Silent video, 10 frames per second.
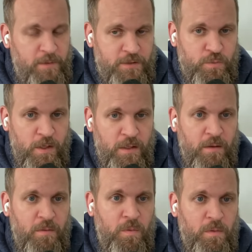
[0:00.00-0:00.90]
Next week
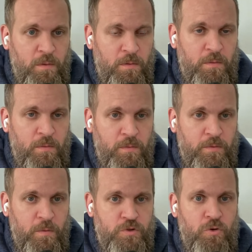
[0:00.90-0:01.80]
we'll we'll
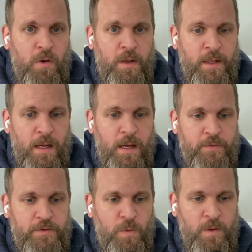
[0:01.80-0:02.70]
do a drawing on
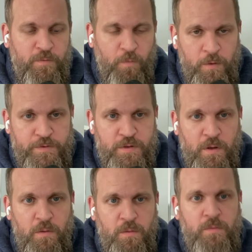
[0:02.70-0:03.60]
the 24th,
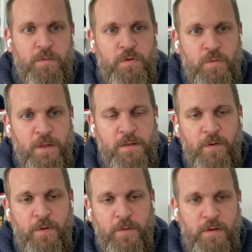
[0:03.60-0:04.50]
so tune in
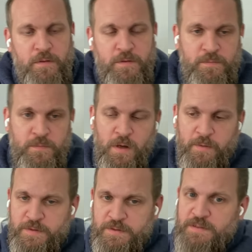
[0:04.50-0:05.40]
from the to, you know
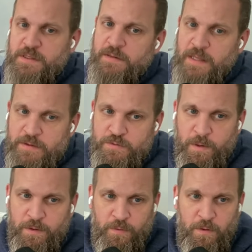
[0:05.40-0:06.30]
on the 16th and the
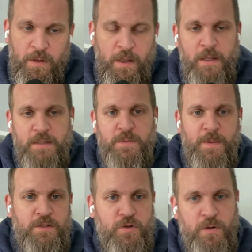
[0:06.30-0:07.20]
23rd to
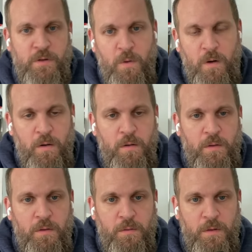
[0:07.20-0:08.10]
make sure you
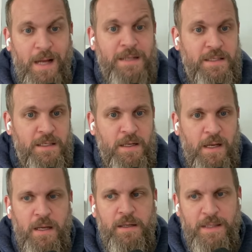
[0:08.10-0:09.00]
are locked in
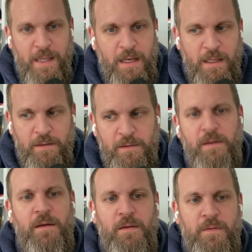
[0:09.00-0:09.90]
on getting
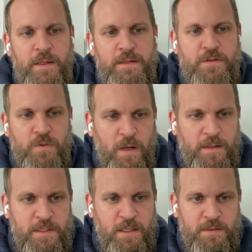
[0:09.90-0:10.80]
these
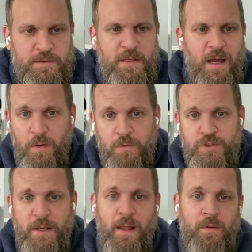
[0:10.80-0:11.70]
UConn tickets. Go
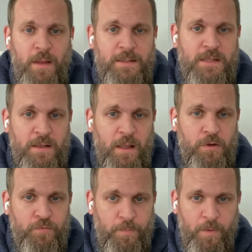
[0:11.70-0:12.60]
check out Locked On
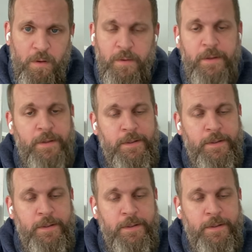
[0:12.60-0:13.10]
College Football.